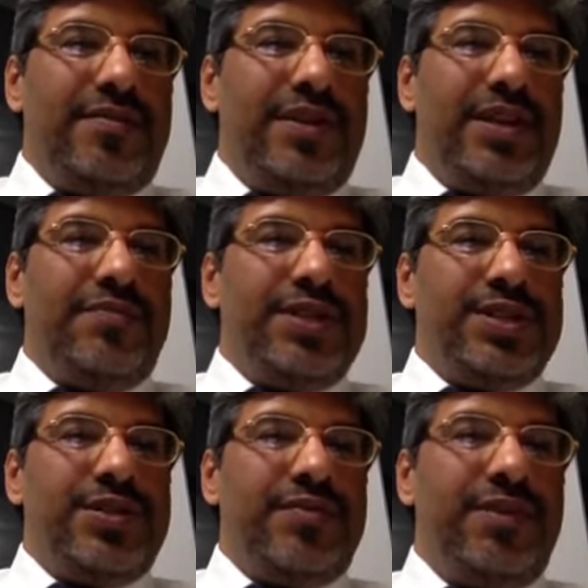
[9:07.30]
in
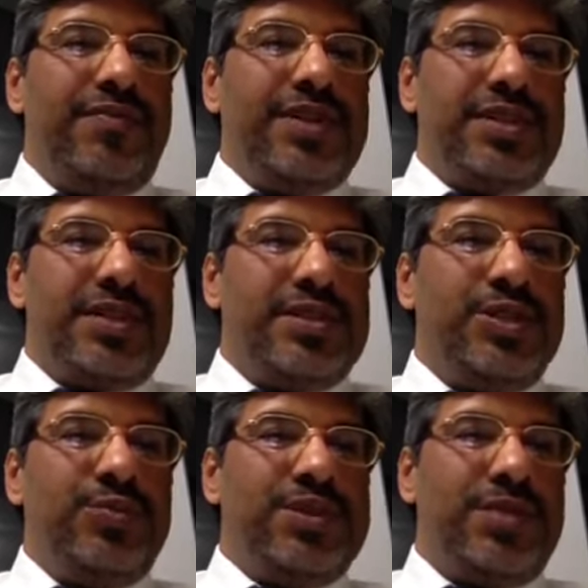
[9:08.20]
which we first
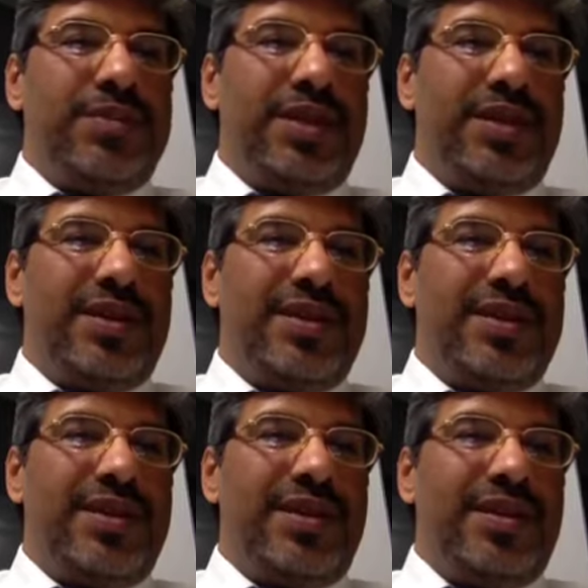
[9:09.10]
assume something,
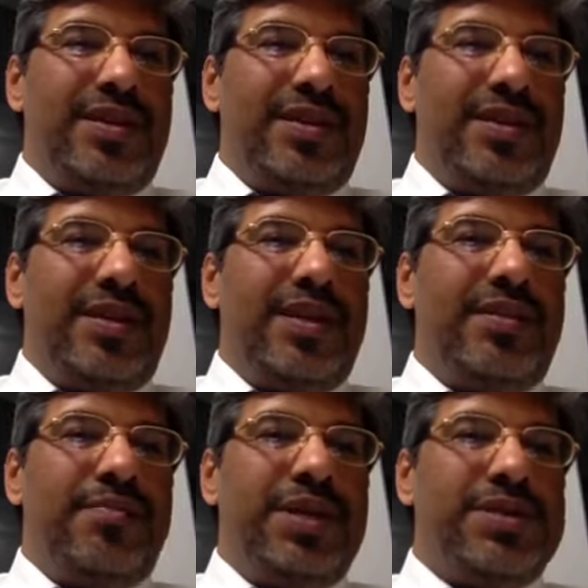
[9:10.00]

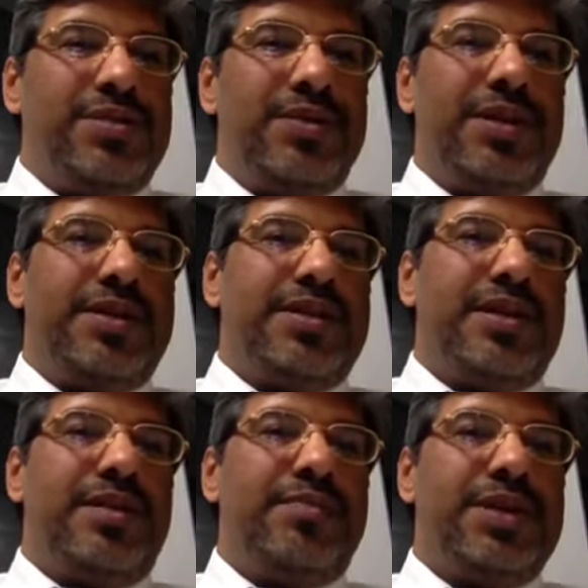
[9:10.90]
then based on data
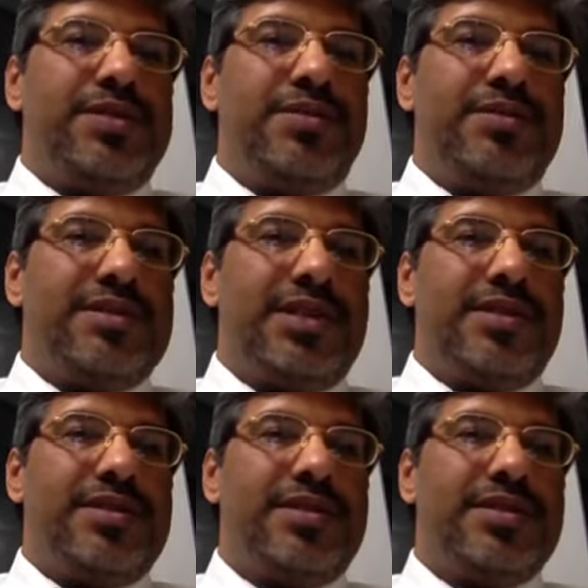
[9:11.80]
and based on
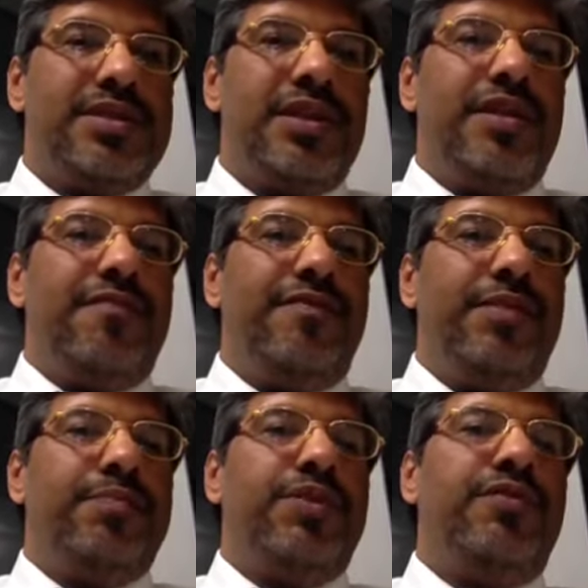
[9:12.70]
statistics, we
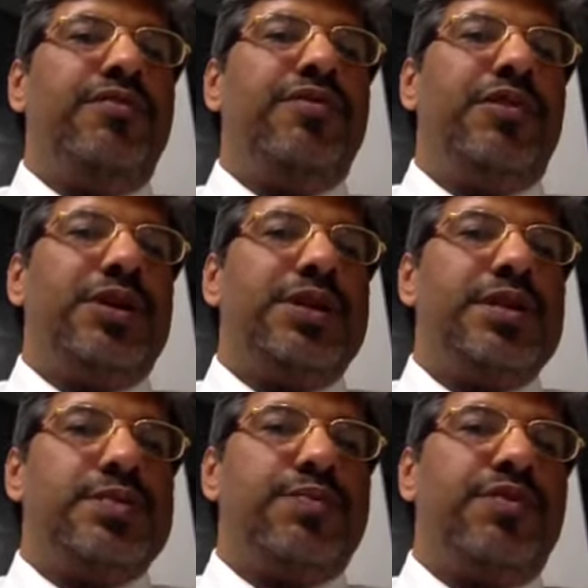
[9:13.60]
prove or
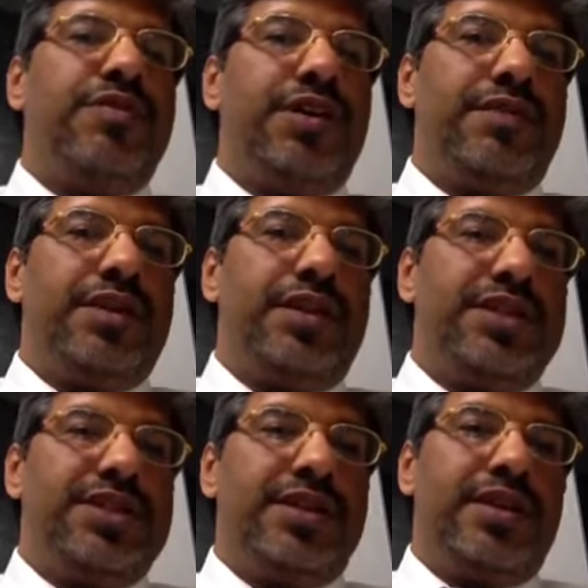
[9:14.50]
disprove our
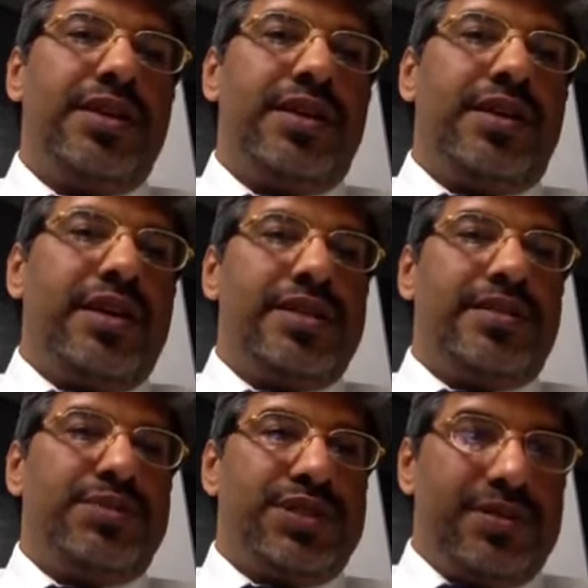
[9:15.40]
initial
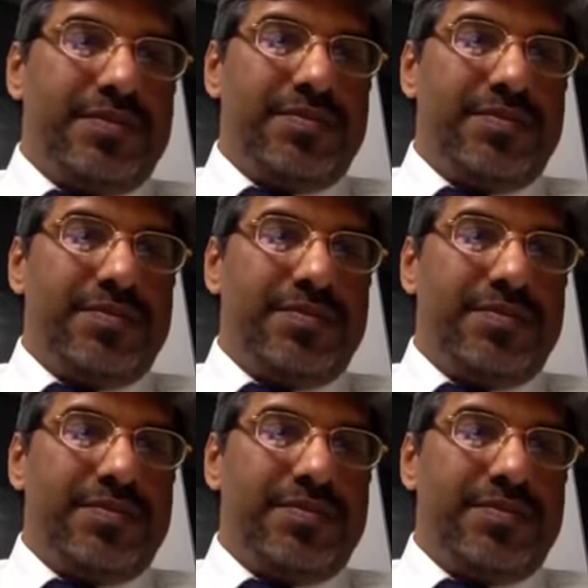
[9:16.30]
assumption.